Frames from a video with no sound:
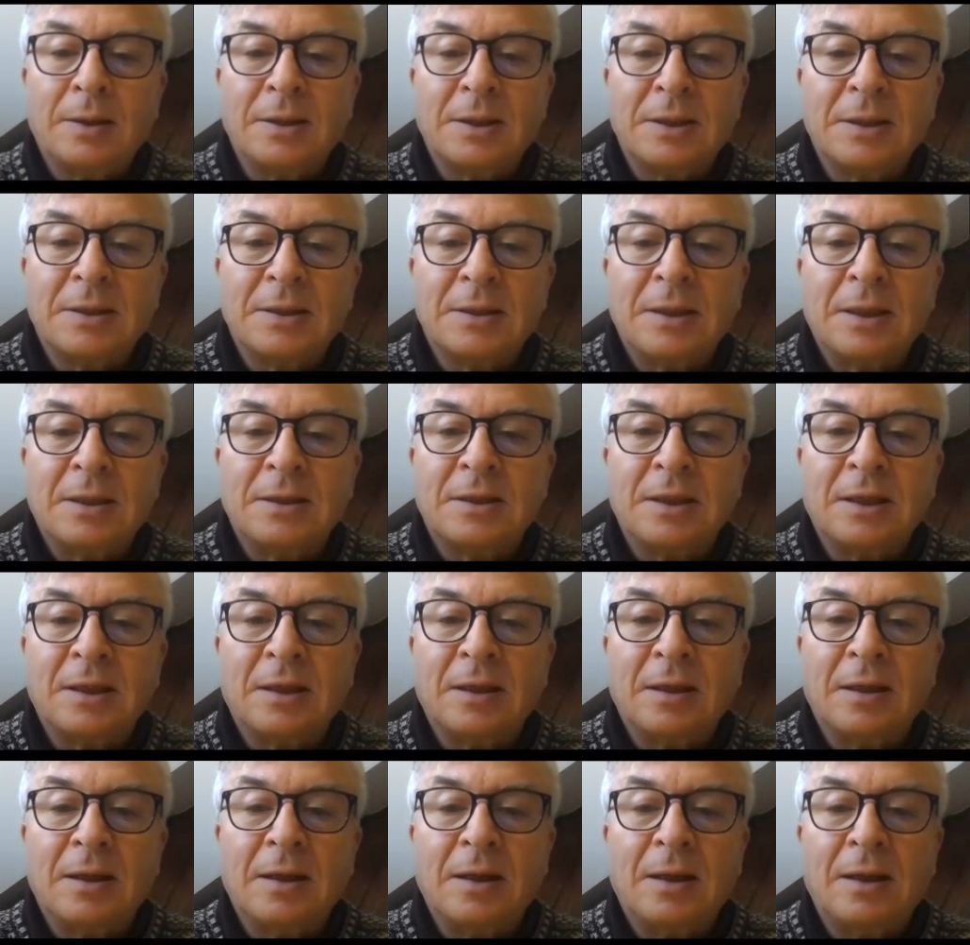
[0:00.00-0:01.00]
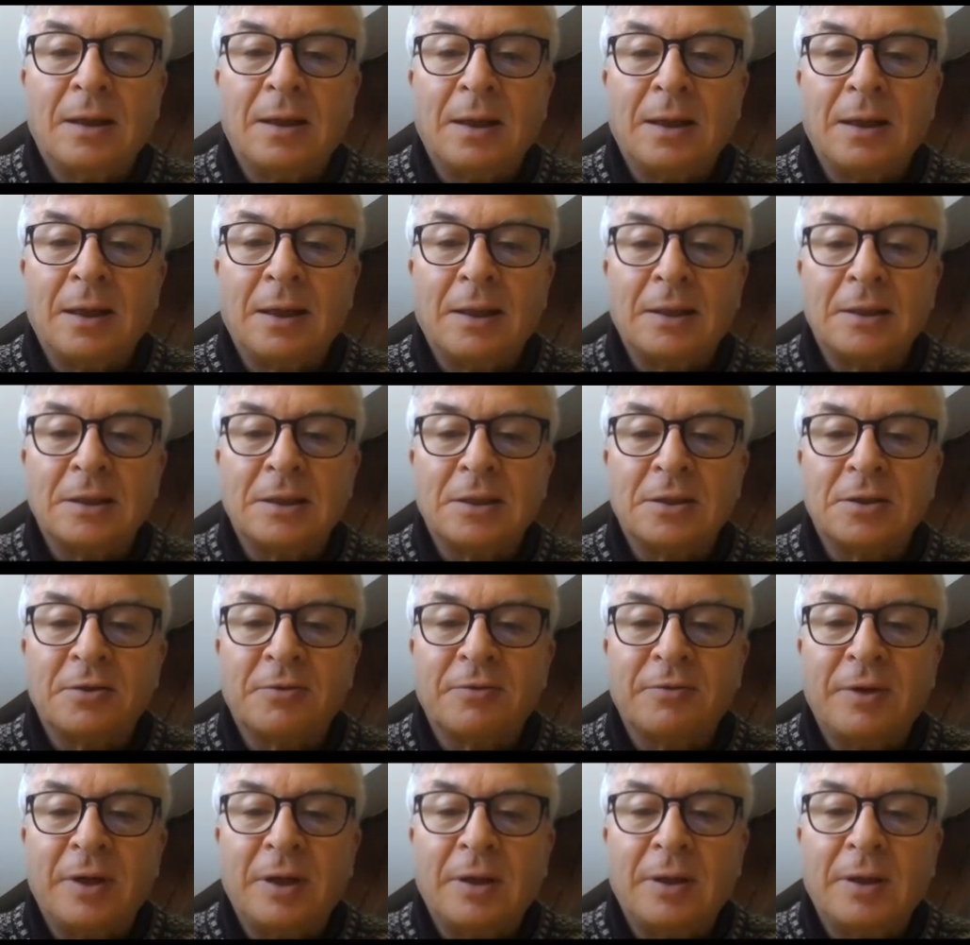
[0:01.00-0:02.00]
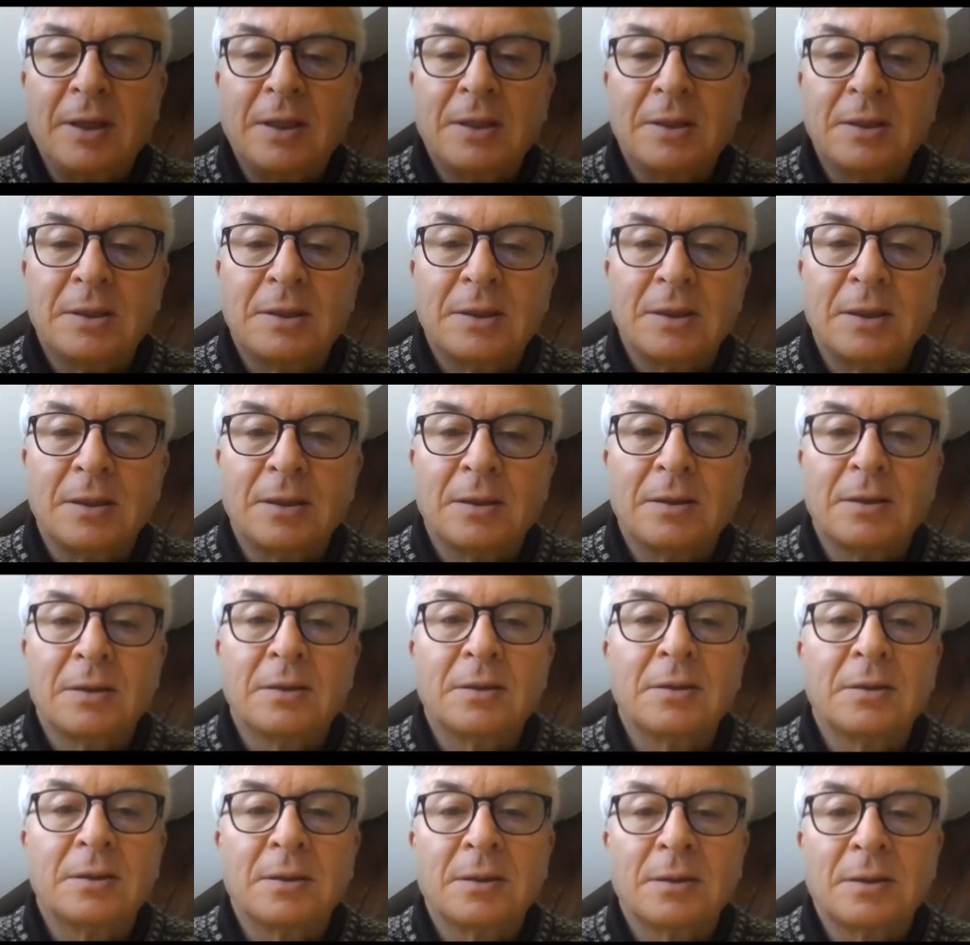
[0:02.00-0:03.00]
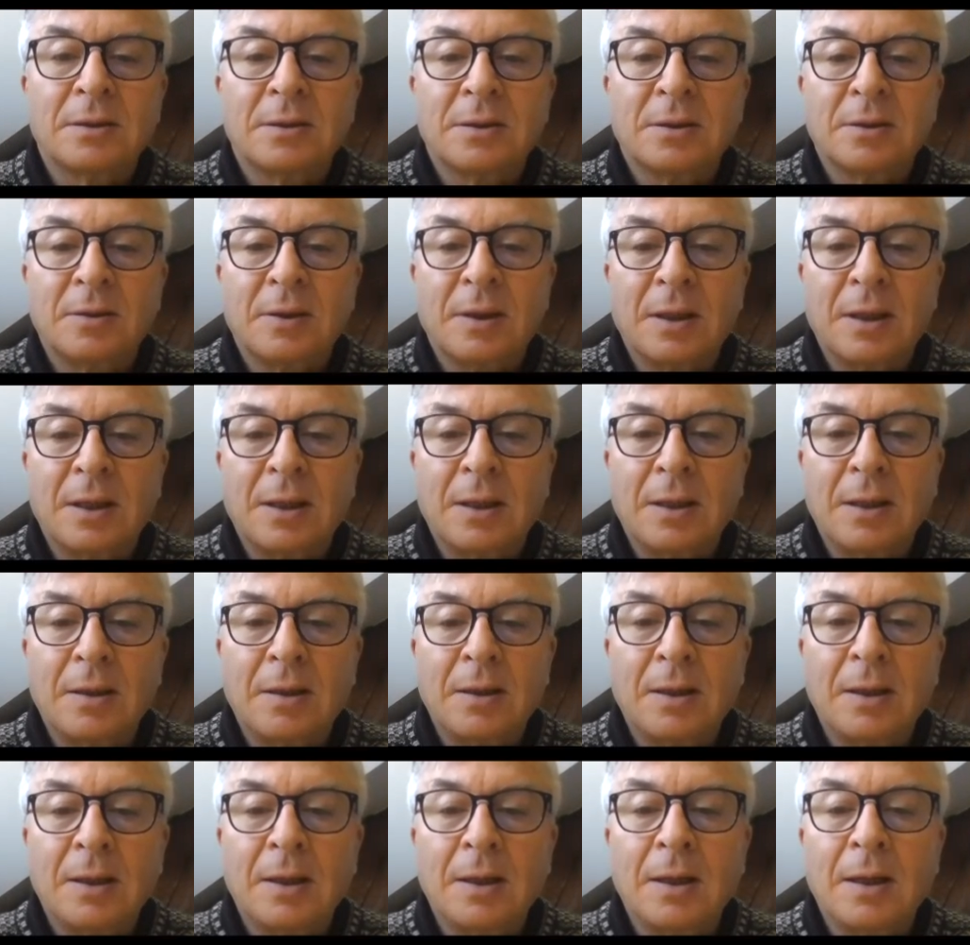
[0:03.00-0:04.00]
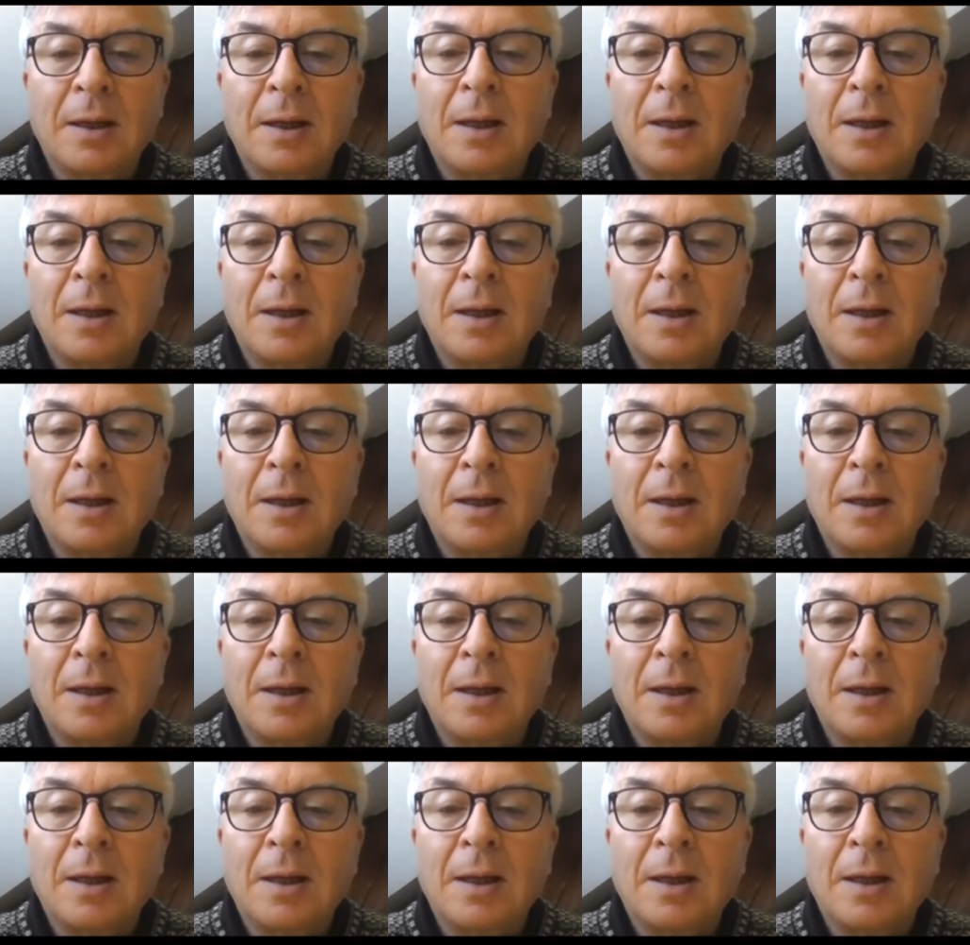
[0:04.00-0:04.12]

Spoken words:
just as in analysis of variance here.